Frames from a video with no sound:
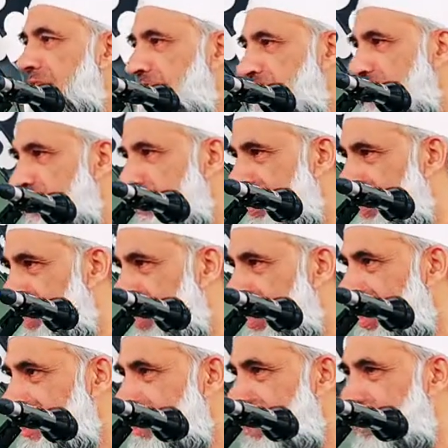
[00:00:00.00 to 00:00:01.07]
Sharif and
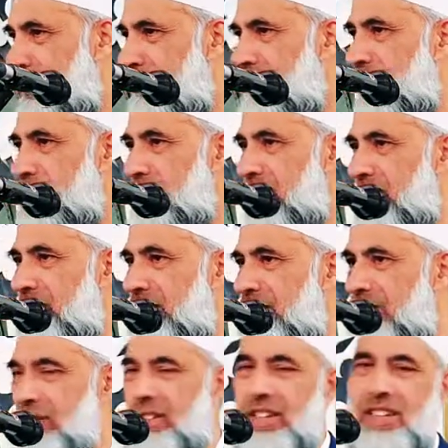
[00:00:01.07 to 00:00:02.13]
said to people,
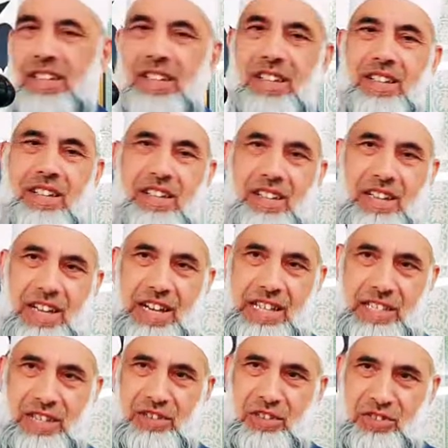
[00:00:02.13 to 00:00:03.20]
look, I
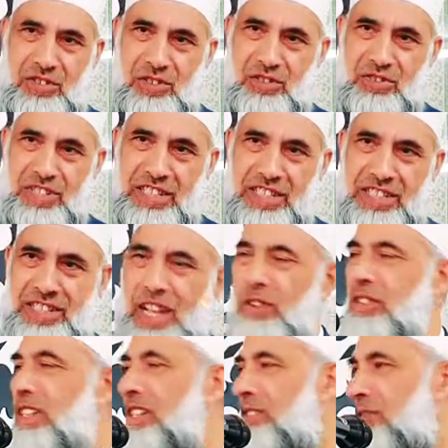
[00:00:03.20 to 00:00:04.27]
cannot tolerate this. How
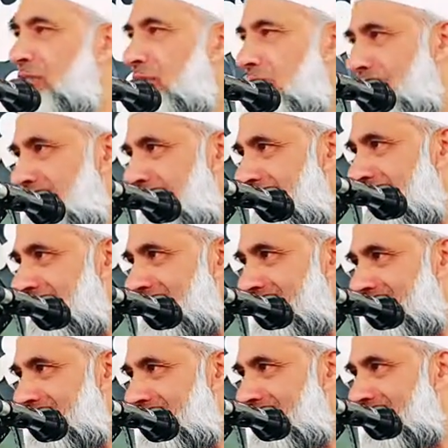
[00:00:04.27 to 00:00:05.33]
can you tolerate this?
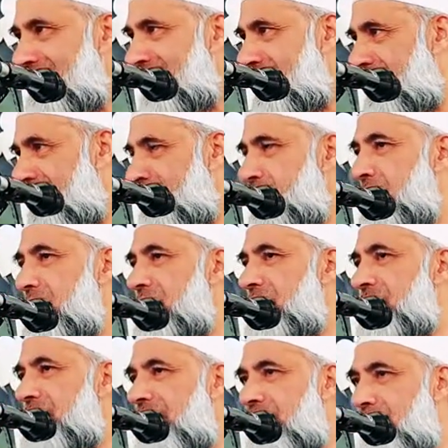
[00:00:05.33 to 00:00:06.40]
These were the
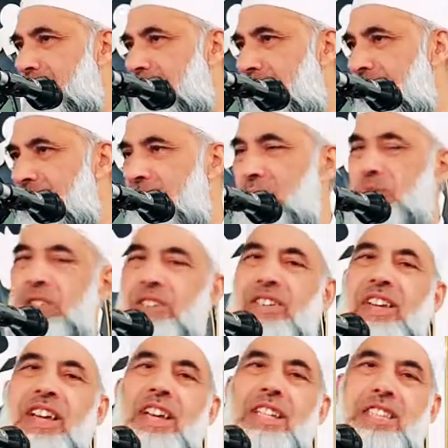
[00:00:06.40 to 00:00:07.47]
Sahaba, these were
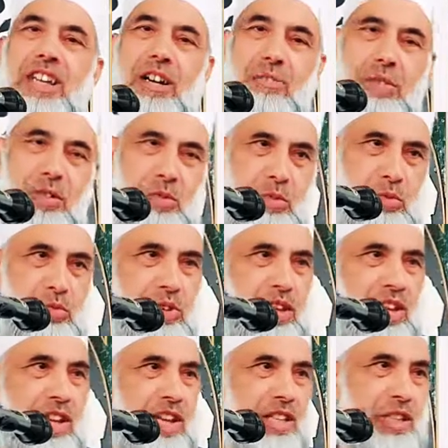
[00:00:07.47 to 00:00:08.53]
Tabi'un,
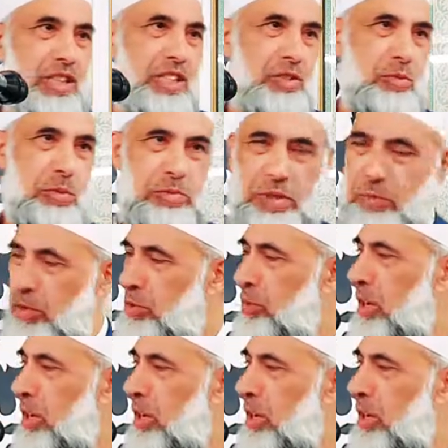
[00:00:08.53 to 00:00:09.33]
these were people who were